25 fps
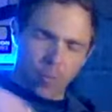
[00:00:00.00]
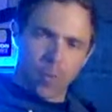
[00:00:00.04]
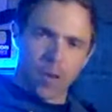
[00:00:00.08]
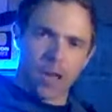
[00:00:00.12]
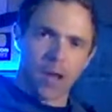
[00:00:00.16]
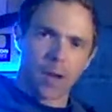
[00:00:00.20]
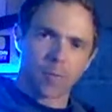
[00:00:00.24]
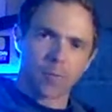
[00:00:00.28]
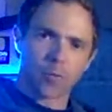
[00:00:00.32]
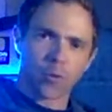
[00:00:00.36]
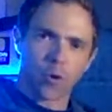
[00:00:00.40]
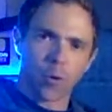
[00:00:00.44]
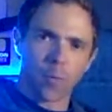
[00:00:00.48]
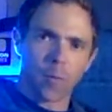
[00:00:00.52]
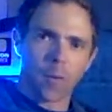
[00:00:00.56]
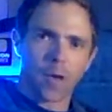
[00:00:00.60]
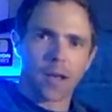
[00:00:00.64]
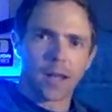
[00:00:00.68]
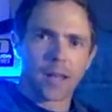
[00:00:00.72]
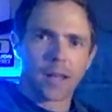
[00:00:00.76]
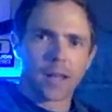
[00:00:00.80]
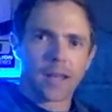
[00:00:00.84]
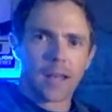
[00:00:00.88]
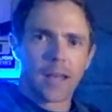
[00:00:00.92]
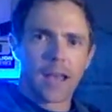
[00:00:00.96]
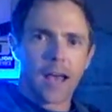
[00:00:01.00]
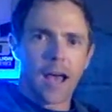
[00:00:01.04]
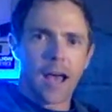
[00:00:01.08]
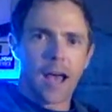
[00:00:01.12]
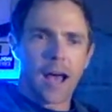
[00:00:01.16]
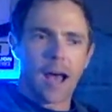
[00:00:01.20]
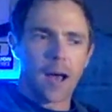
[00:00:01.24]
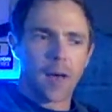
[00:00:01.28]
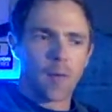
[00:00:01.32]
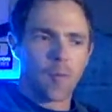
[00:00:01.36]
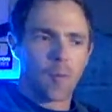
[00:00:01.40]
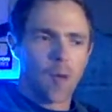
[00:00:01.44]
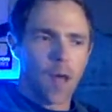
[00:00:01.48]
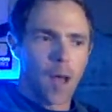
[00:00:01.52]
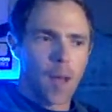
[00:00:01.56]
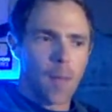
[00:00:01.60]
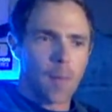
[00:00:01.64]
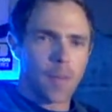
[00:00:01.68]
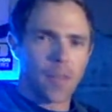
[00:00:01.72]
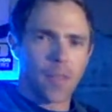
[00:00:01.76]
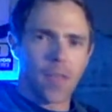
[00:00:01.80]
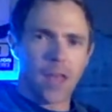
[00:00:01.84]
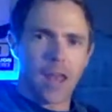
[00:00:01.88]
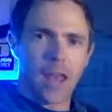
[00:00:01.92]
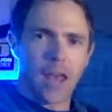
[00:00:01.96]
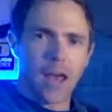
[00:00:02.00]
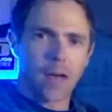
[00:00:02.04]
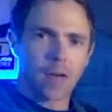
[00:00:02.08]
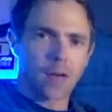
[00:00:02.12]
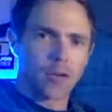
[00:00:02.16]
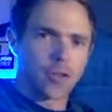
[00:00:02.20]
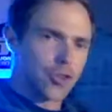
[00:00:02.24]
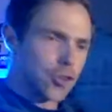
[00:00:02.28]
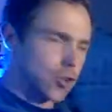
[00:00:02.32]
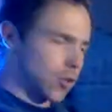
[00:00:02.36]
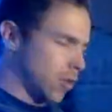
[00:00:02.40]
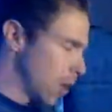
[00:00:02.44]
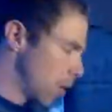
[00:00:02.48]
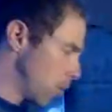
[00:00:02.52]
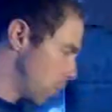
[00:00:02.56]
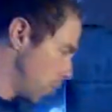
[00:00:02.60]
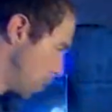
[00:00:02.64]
plane I'm talking about. Up at that altitude, that would